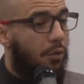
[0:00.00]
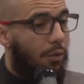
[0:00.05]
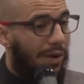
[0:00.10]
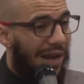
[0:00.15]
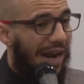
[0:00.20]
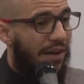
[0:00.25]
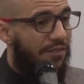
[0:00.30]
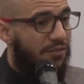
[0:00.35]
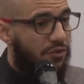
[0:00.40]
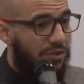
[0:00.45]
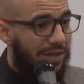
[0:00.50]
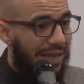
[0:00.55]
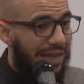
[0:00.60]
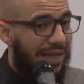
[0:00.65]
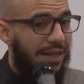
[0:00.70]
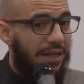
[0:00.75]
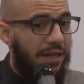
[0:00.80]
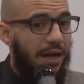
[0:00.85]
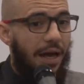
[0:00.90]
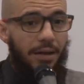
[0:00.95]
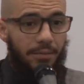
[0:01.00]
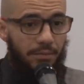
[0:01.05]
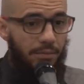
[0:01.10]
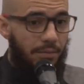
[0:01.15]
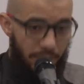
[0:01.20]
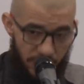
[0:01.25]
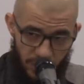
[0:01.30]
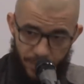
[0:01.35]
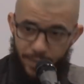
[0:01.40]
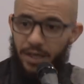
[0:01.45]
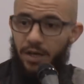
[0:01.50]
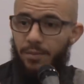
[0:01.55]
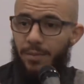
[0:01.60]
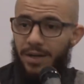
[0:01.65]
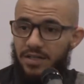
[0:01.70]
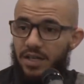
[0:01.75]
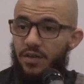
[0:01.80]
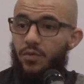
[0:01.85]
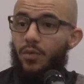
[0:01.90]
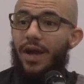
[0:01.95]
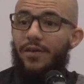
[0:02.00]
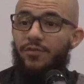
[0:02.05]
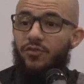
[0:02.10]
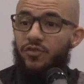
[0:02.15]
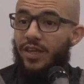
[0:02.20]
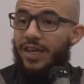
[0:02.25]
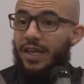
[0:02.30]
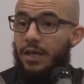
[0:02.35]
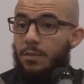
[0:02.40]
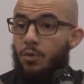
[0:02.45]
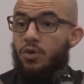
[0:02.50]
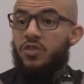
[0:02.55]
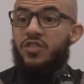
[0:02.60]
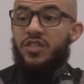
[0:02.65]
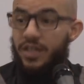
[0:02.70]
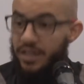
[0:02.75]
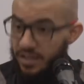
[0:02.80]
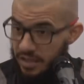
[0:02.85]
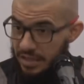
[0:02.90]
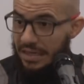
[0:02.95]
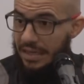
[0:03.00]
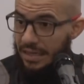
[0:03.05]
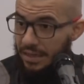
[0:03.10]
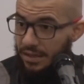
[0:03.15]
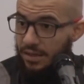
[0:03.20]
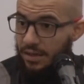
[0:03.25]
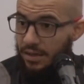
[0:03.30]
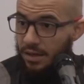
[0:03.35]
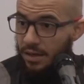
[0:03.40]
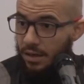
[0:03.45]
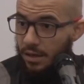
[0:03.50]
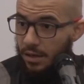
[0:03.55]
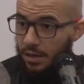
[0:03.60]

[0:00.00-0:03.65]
We have to take it, speaking of myself, we have to take it more seriously.